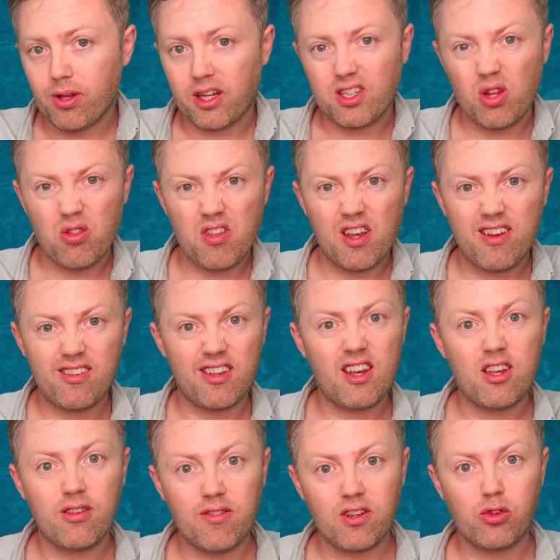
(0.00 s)
I don't think as an
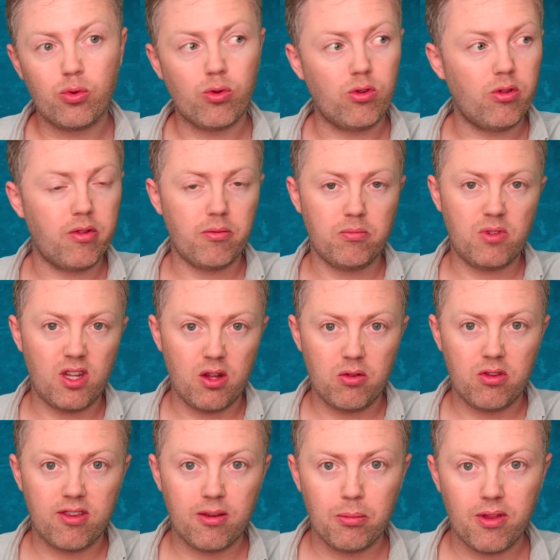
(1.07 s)
individual, you know,
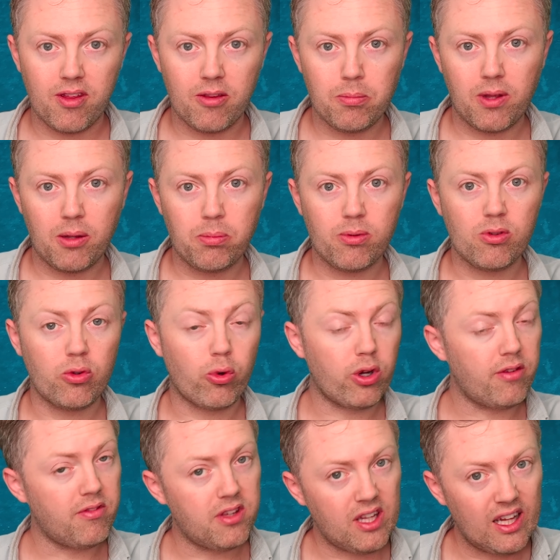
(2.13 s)
some of these people or
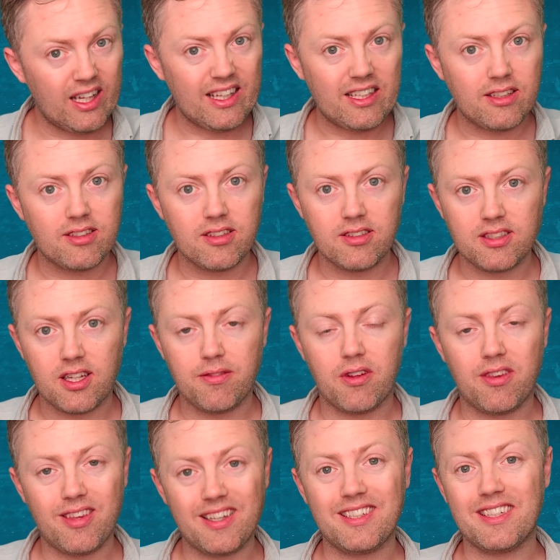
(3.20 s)
even the elites and stuff are
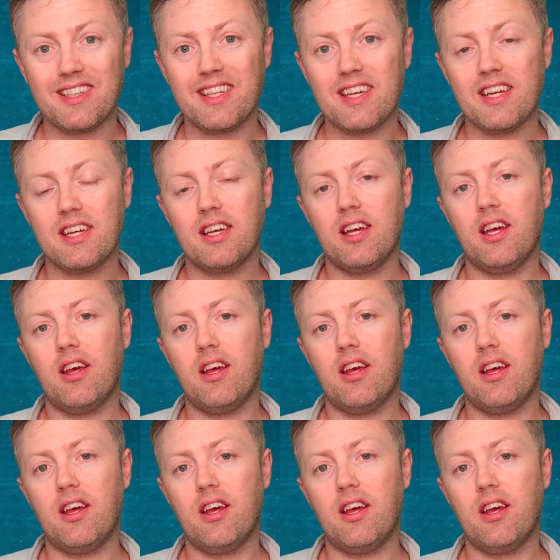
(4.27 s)
sitting there